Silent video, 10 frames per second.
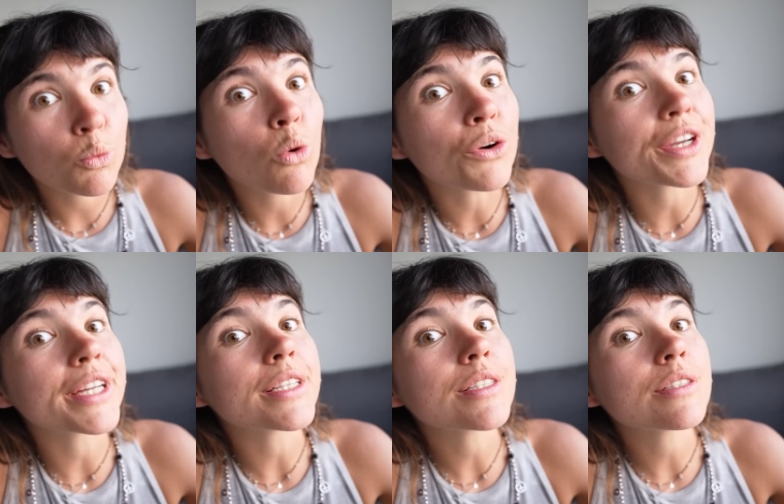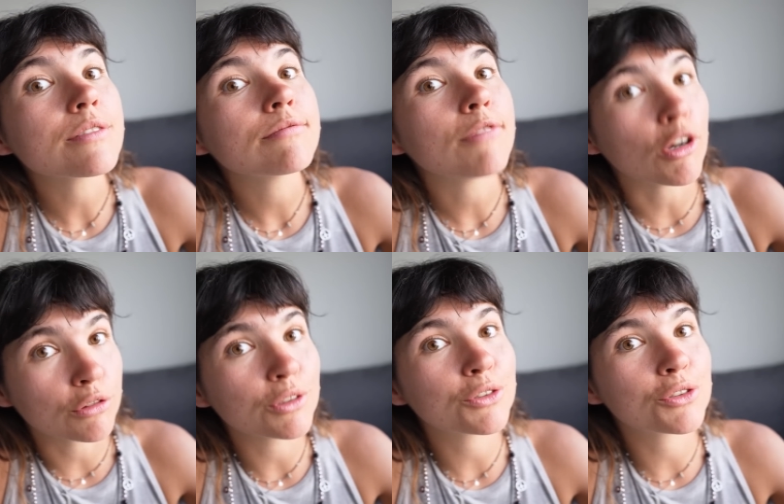warriors on
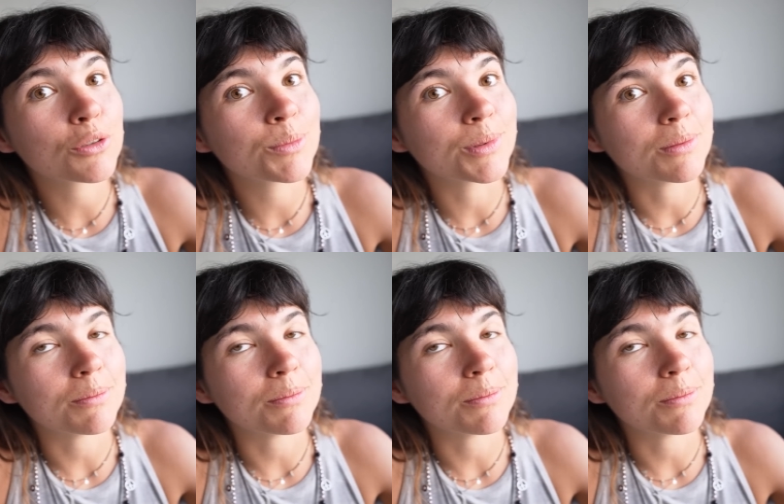YouTube,